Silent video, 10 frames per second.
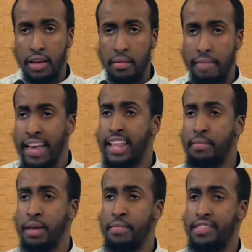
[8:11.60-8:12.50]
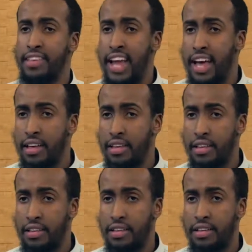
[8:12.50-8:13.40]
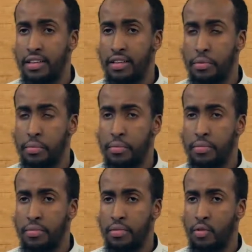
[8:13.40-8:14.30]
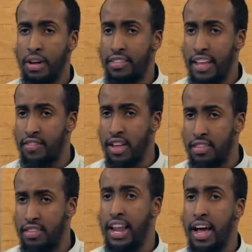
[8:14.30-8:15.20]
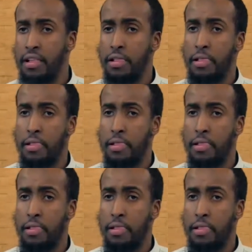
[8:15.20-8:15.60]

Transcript: Make them commit zina. Once they've done zina,